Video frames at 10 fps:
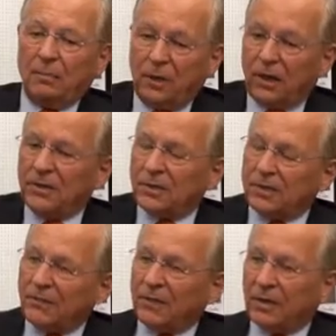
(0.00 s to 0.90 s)

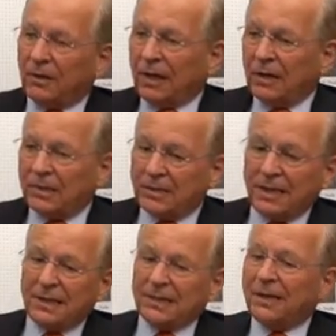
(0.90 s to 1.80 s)
partners of the United
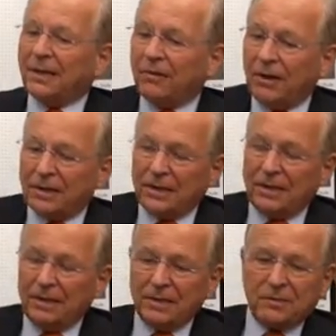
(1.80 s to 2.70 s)
States in
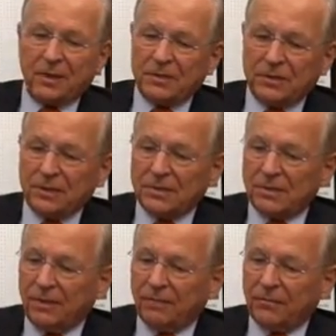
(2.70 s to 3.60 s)
addressing these
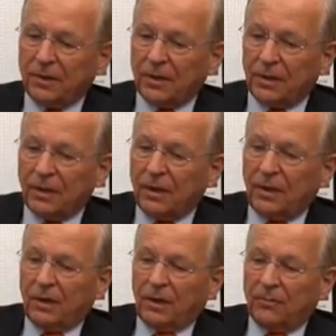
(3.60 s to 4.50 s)
questions of the
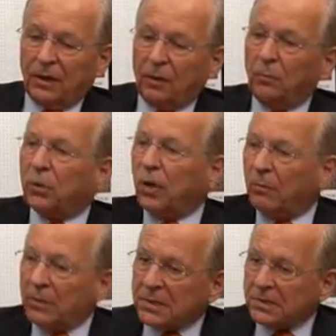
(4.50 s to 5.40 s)
global
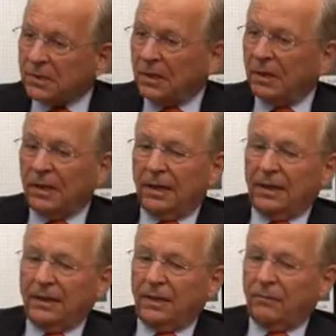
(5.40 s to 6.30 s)
commons
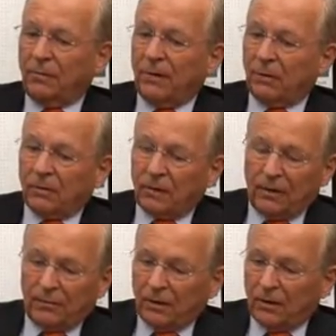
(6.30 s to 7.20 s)
and of
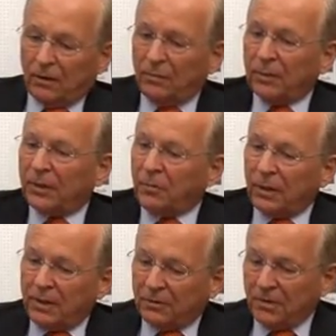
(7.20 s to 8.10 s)
our common
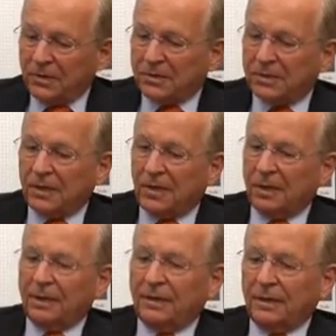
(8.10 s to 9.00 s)
global interests
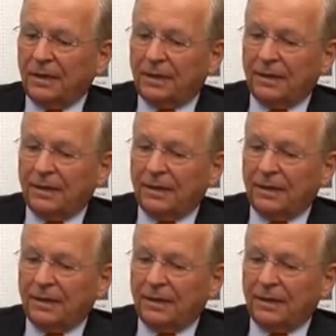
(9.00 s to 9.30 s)
in